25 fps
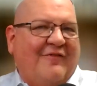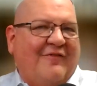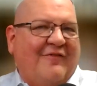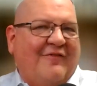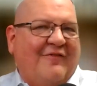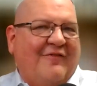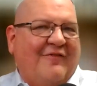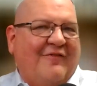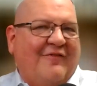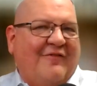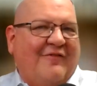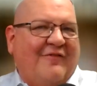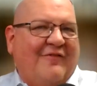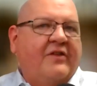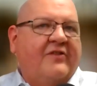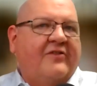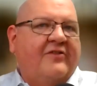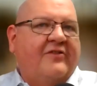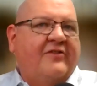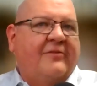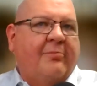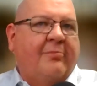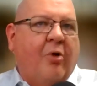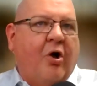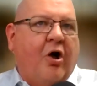we put a
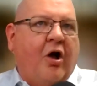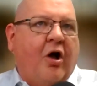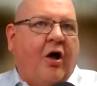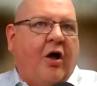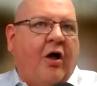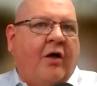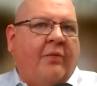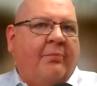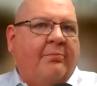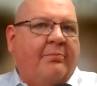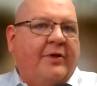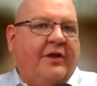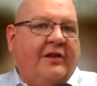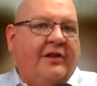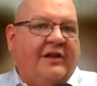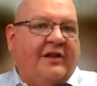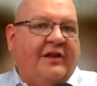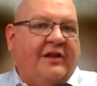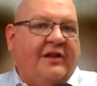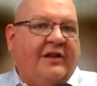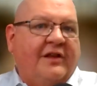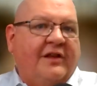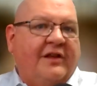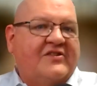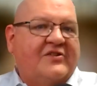small
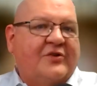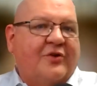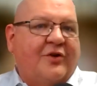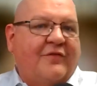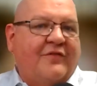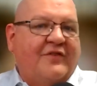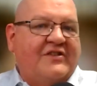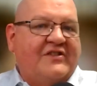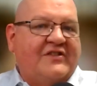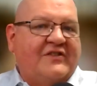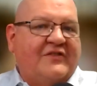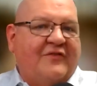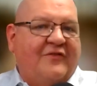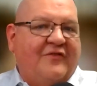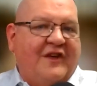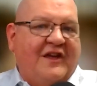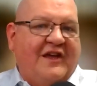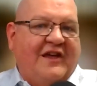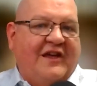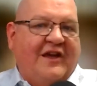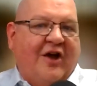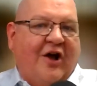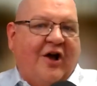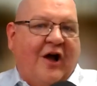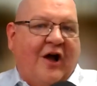billing service
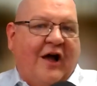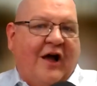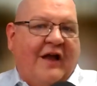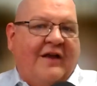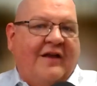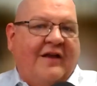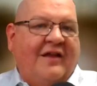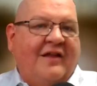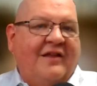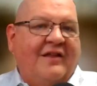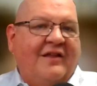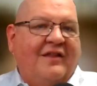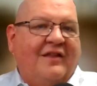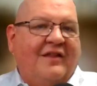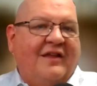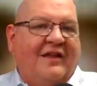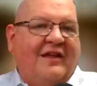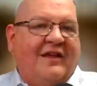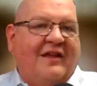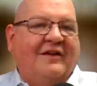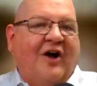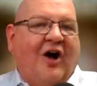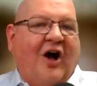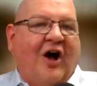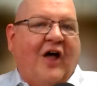fee on
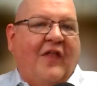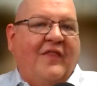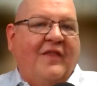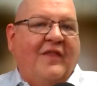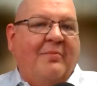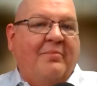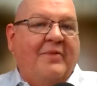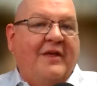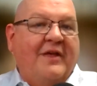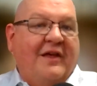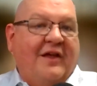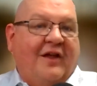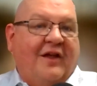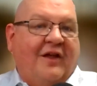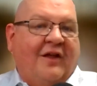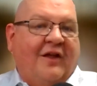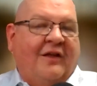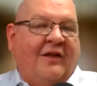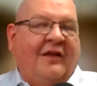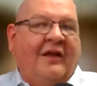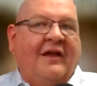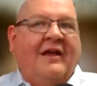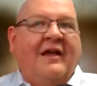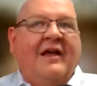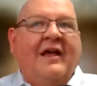the on the
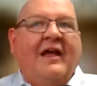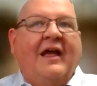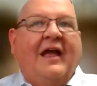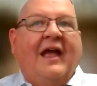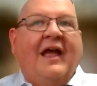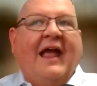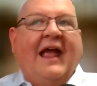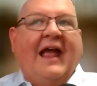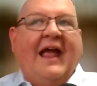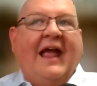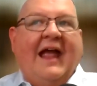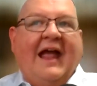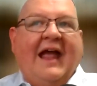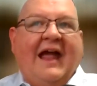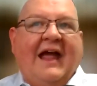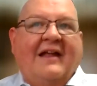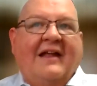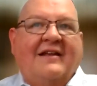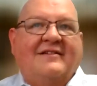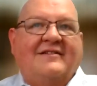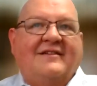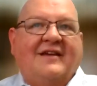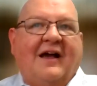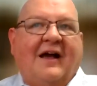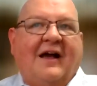bill
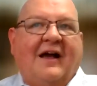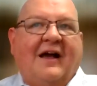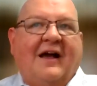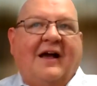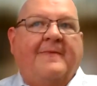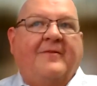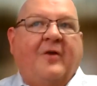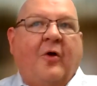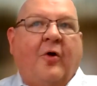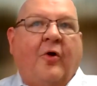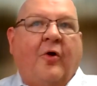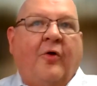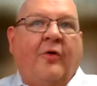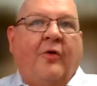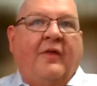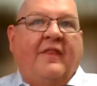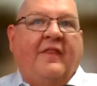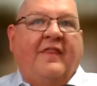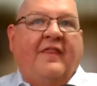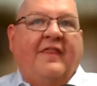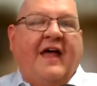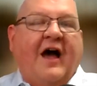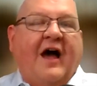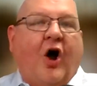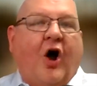and uh, so
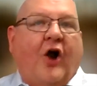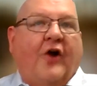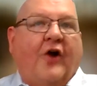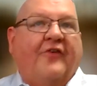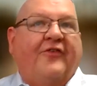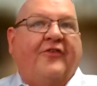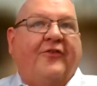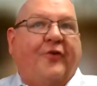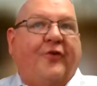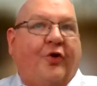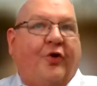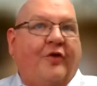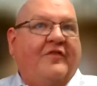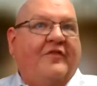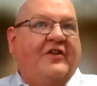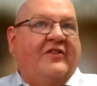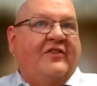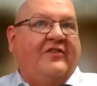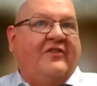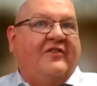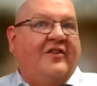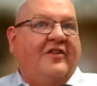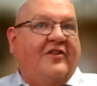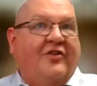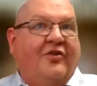that our
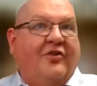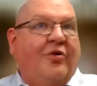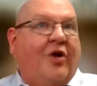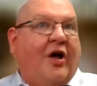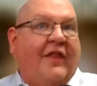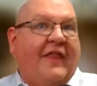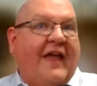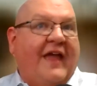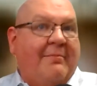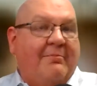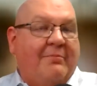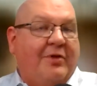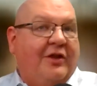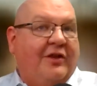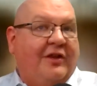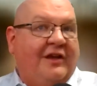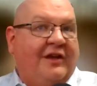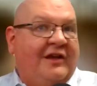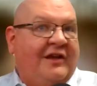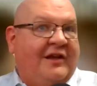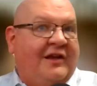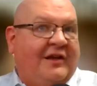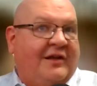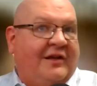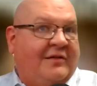service to do all that
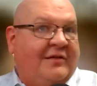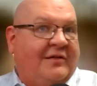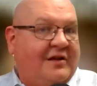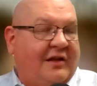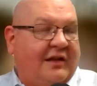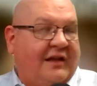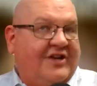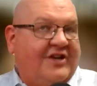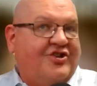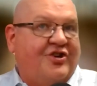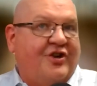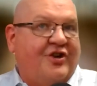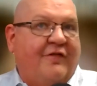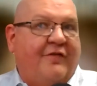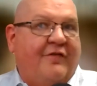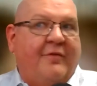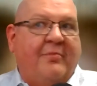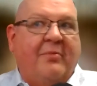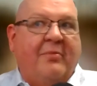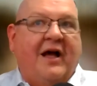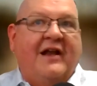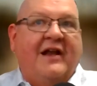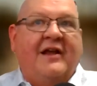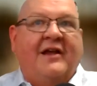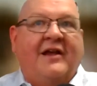billing and collection of the
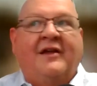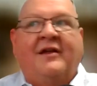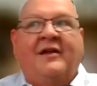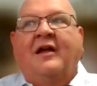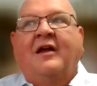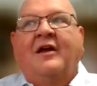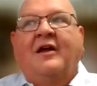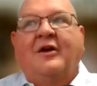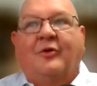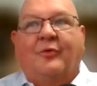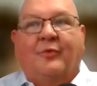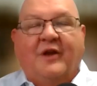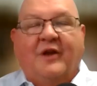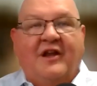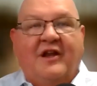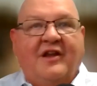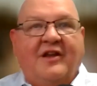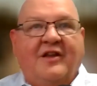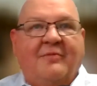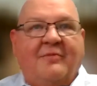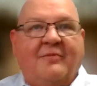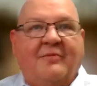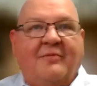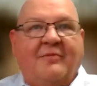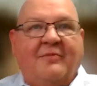money, reading
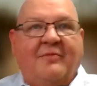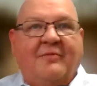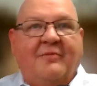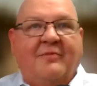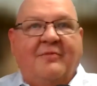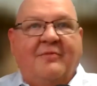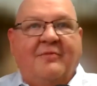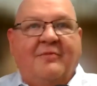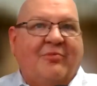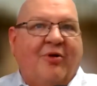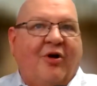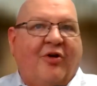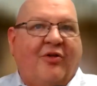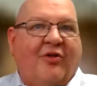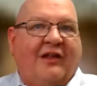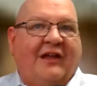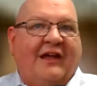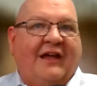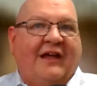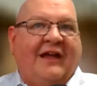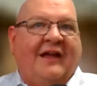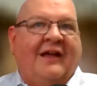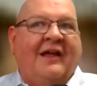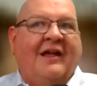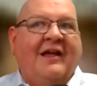the meters
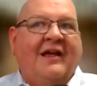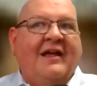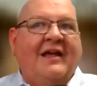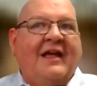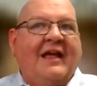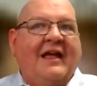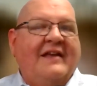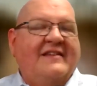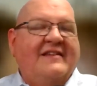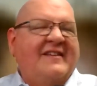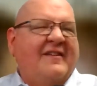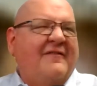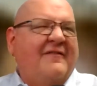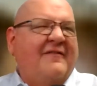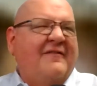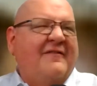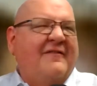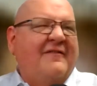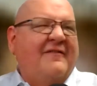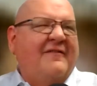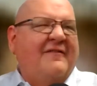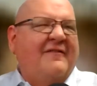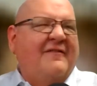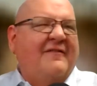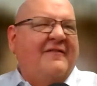remotely is
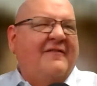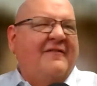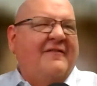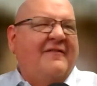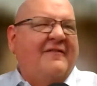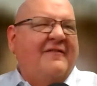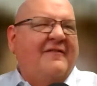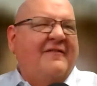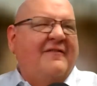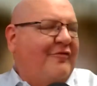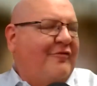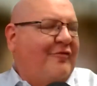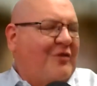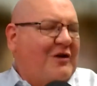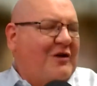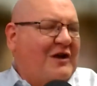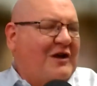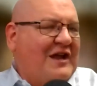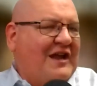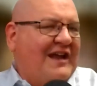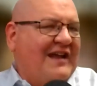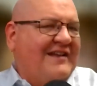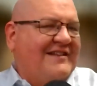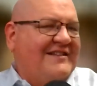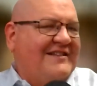a
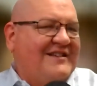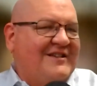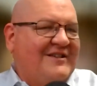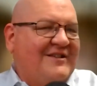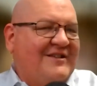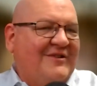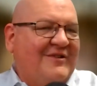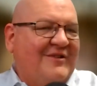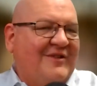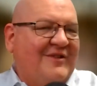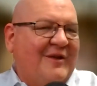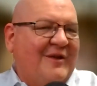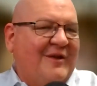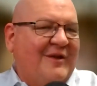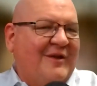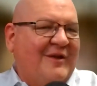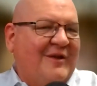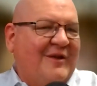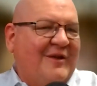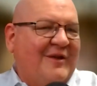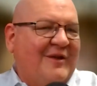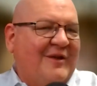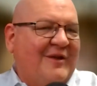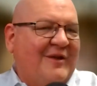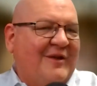free to the
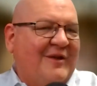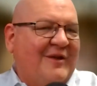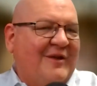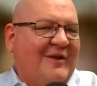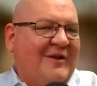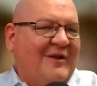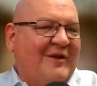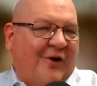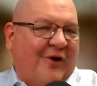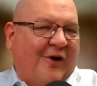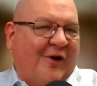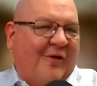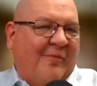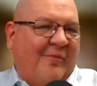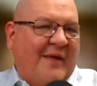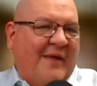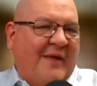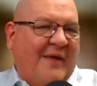owner